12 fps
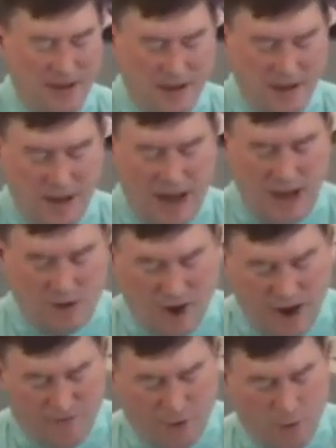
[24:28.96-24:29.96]
how
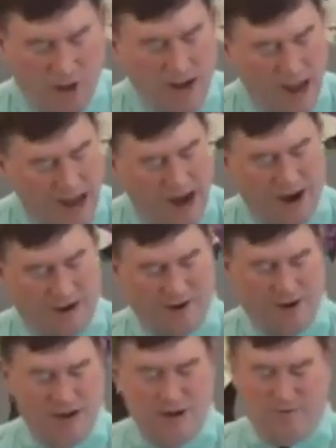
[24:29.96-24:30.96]
grateful we are
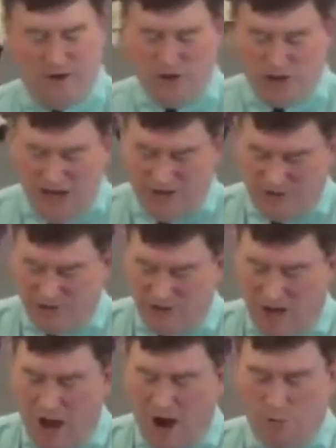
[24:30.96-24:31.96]
for Jesus,
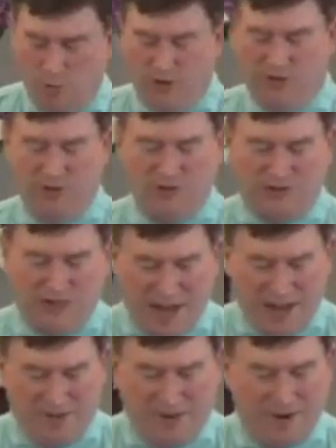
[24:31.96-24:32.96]
our risen
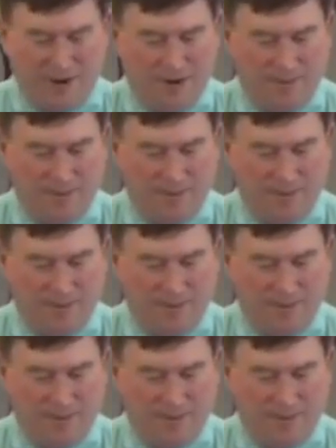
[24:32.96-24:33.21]
Savior.